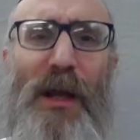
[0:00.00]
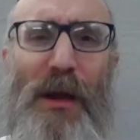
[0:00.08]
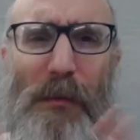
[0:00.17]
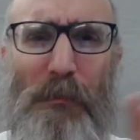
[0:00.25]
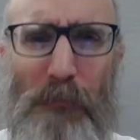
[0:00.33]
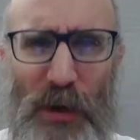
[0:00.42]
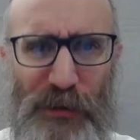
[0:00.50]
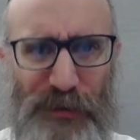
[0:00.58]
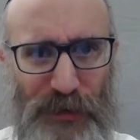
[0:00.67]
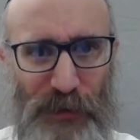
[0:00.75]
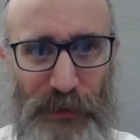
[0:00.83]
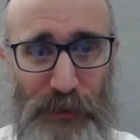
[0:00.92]

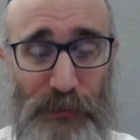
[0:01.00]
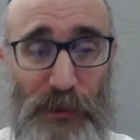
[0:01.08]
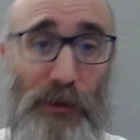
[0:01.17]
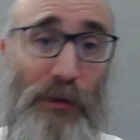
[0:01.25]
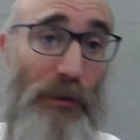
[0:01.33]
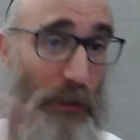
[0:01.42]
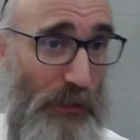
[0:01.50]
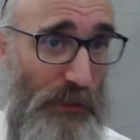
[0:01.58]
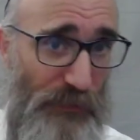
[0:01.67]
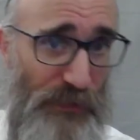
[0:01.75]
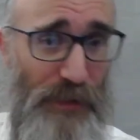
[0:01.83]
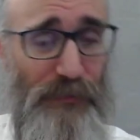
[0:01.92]
most of them, or all
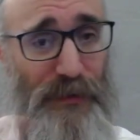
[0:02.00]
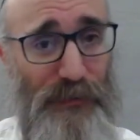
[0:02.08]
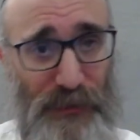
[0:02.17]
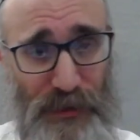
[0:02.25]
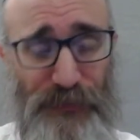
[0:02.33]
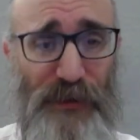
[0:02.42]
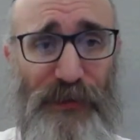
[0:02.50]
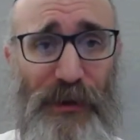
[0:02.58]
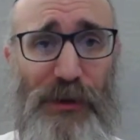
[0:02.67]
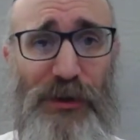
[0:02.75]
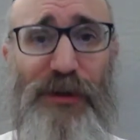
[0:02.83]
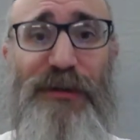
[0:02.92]
of them, different
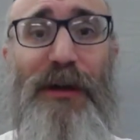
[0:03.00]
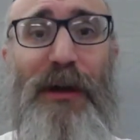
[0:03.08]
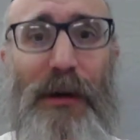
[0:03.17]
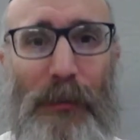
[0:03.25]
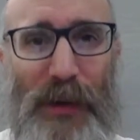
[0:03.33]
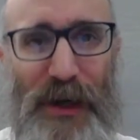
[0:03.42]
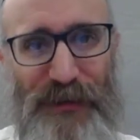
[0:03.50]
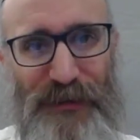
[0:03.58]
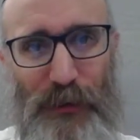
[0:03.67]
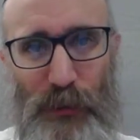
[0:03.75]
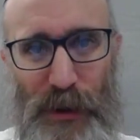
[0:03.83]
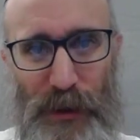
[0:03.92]
versions, passed
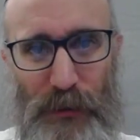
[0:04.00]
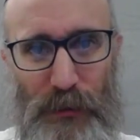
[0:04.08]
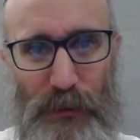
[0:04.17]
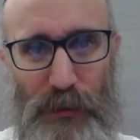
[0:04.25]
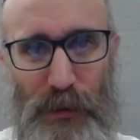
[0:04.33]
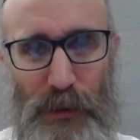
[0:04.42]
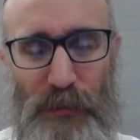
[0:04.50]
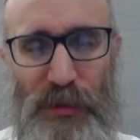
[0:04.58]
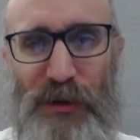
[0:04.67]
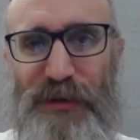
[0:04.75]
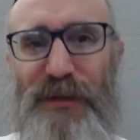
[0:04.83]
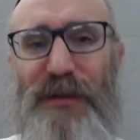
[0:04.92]
away.
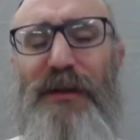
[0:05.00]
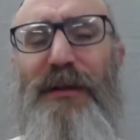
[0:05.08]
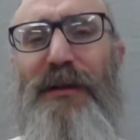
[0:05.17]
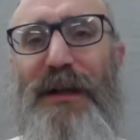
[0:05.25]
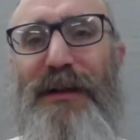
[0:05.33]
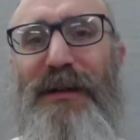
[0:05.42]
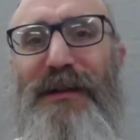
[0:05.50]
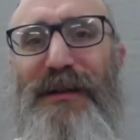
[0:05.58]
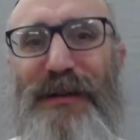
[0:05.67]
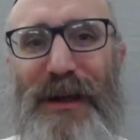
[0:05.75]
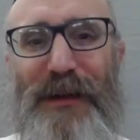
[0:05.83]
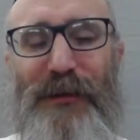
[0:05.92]
Because they did
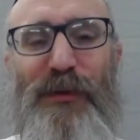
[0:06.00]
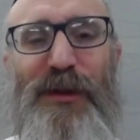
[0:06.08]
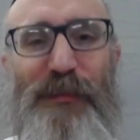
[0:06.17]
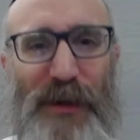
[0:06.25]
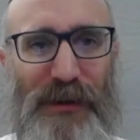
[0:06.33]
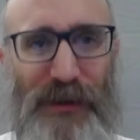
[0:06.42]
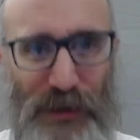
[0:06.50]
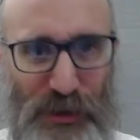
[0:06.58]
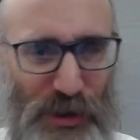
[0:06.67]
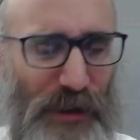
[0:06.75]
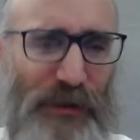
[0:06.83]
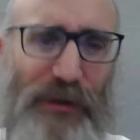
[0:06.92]
not respect each
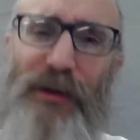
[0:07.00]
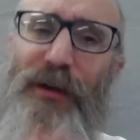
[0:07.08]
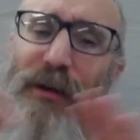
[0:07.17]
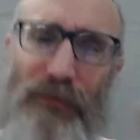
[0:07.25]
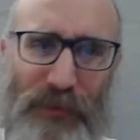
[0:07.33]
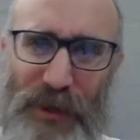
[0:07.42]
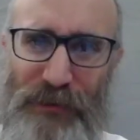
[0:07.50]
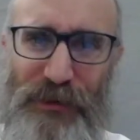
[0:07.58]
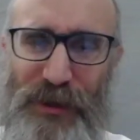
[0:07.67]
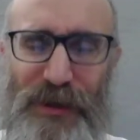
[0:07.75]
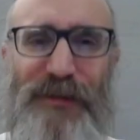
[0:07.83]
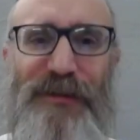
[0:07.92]
other. Whatever the
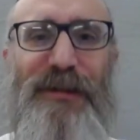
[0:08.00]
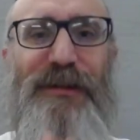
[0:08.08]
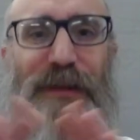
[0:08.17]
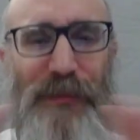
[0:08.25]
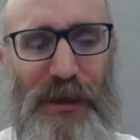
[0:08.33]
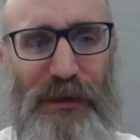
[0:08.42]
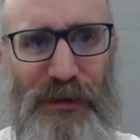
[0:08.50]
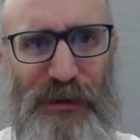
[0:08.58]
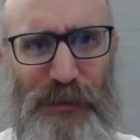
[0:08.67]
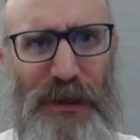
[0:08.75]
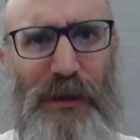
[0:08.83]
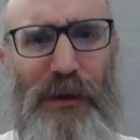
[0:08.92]
case is, I'm not going to
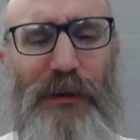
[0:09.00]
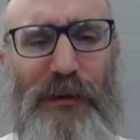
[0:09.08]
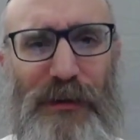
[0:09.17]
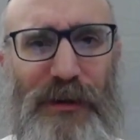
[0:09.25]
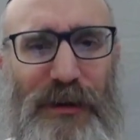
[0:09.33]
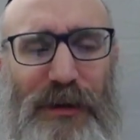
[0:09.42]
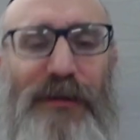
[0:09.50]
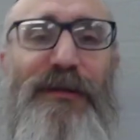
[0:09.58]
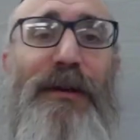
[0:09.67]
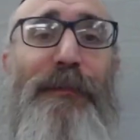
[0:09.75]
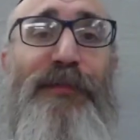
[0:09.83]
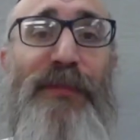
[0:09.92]
explain all the details.
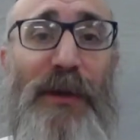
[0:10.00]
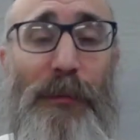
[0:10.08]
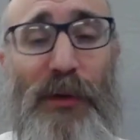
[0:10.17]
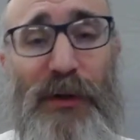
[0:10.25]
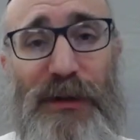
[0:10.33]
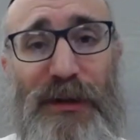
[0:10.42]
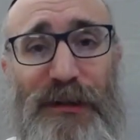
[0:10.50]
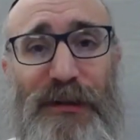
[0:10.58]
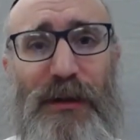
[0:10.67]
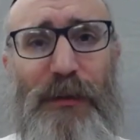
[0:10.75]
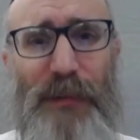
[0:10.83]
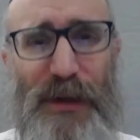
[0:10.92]
The point is that
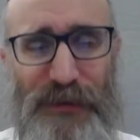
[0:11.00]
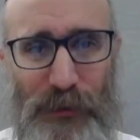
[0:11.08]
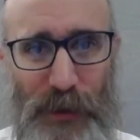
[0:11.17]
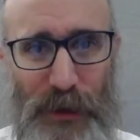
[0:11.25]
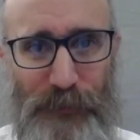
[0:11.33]
they passed away.